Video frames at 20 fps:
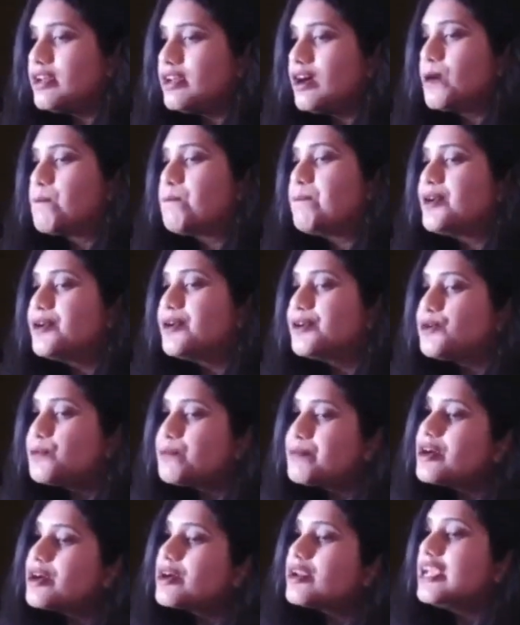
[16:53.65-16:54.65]
a
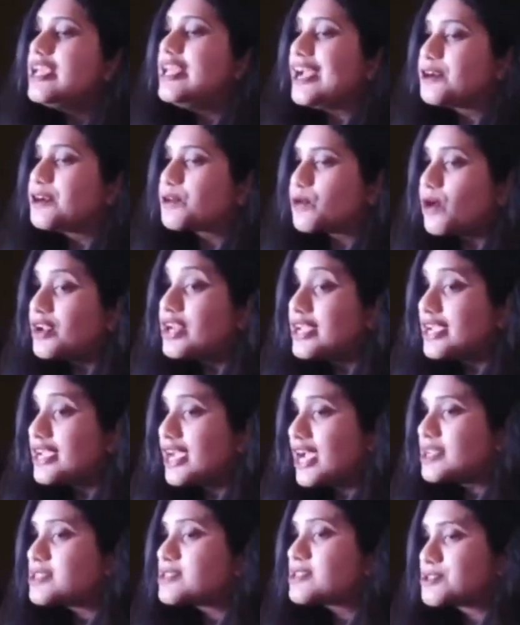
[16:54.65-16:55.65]
peer-to-peer electronic
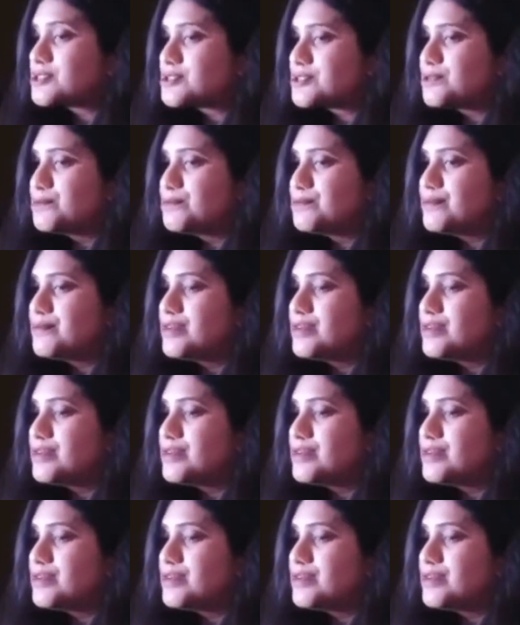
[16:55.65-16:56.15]
cash system.